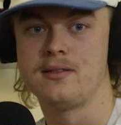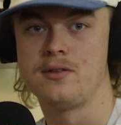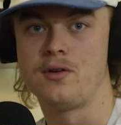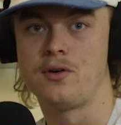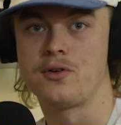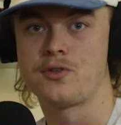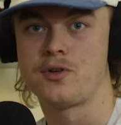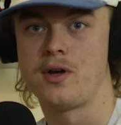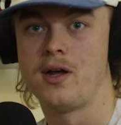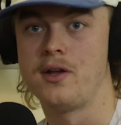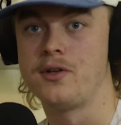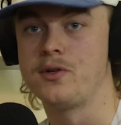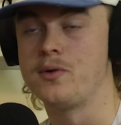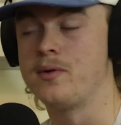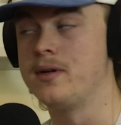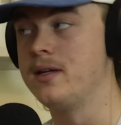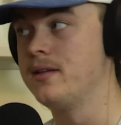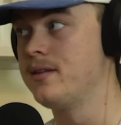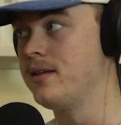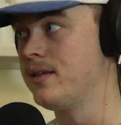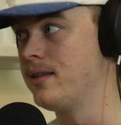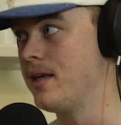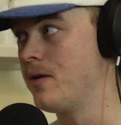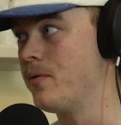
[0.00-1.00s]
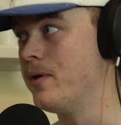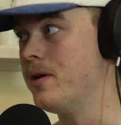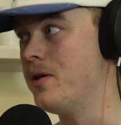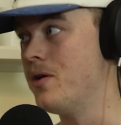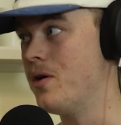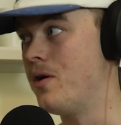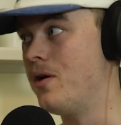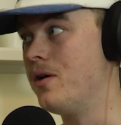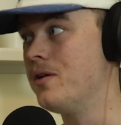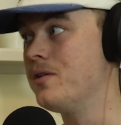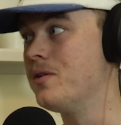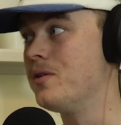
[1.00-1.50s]
not trying to do anything that we're
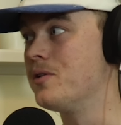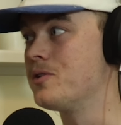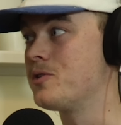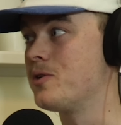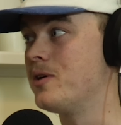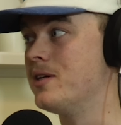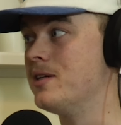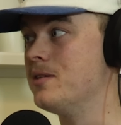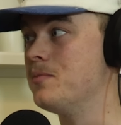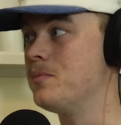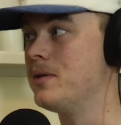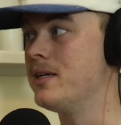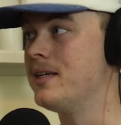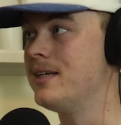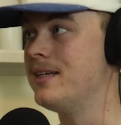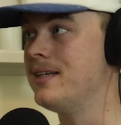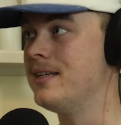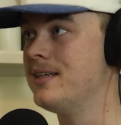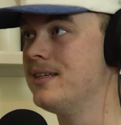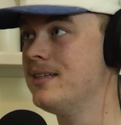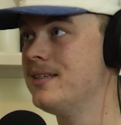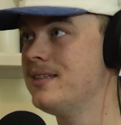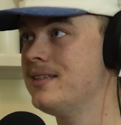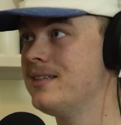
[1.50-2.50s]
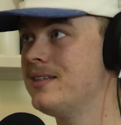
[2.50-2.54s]
not trying to be